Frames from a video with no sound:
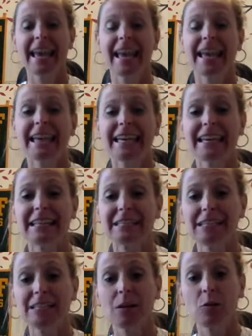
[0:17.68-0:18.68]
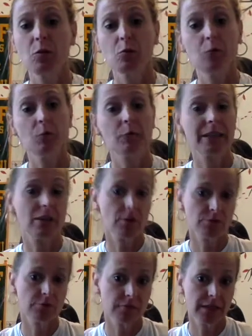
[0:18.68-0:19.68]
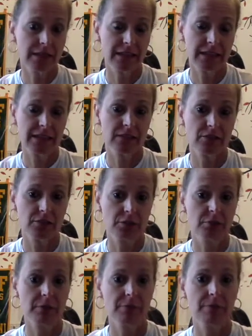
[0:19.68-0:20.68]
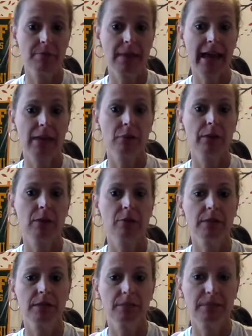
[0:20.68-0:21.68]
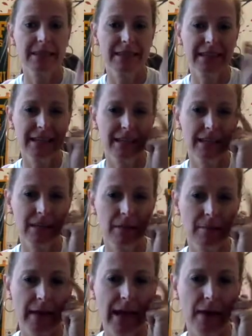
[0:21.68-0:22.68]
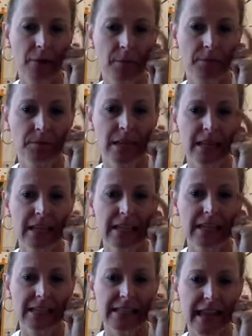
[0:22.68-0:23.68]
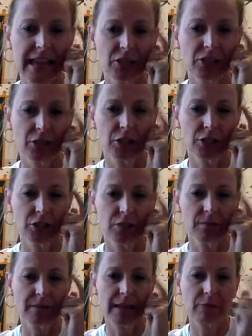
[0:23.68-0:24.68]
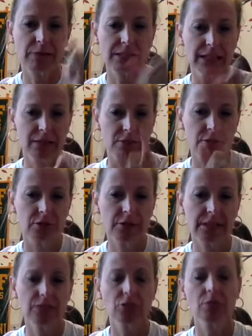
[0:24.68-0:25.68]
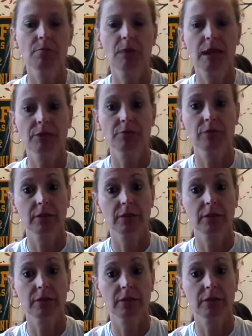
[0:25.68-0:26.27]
And so when we go through the things in your equipment bag, what I want you to be thinking about is that term that was introduced in your module.